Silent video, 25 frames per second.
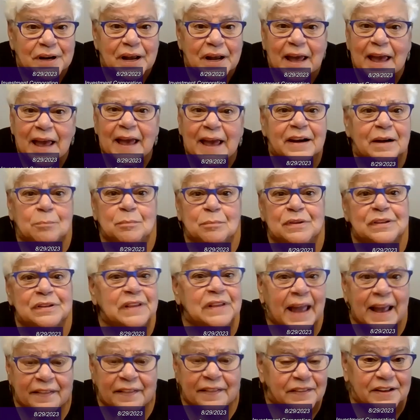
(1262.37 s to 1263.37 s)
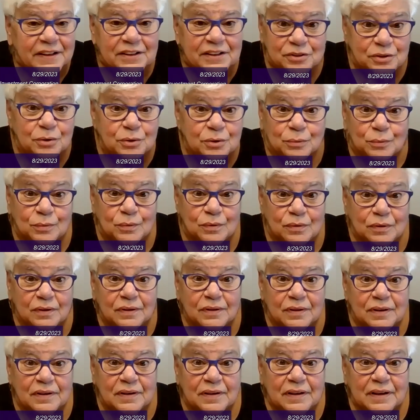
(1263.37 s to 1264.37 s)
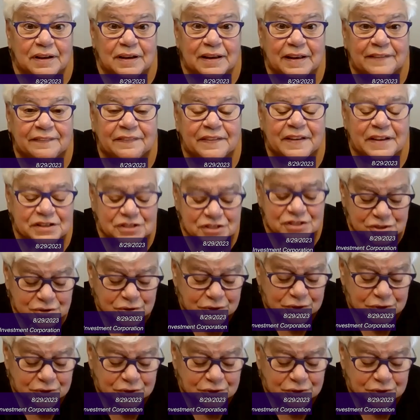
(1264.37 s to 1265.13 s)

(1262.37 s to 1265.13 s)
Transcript: and I and I'm glad they do, and they